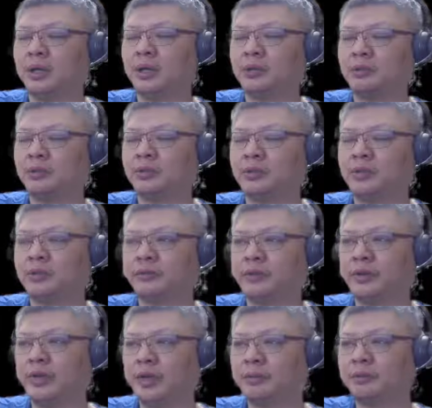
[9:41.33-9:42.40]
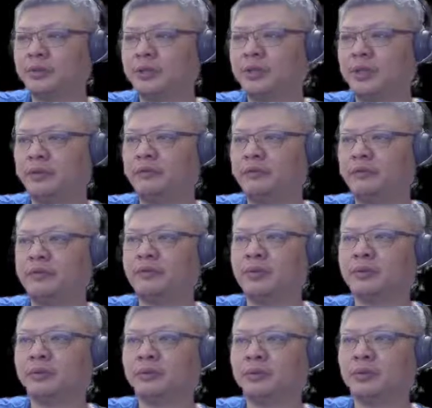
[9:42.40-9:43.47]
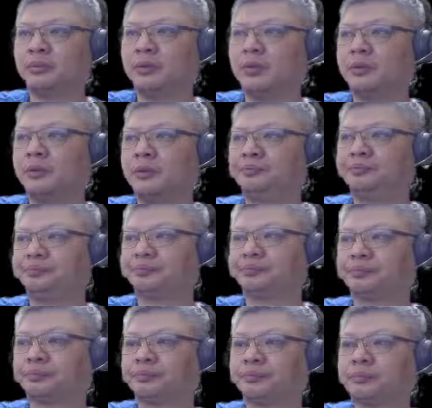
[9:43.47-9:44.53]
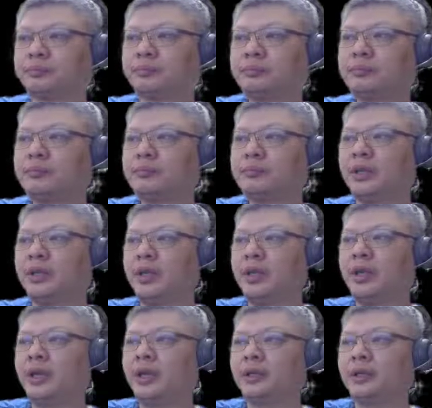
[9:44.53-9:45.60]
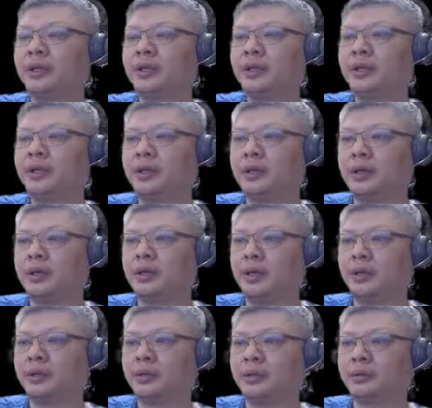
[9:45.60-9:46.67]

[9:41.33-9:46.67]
was still very empty and very vulnerable, and the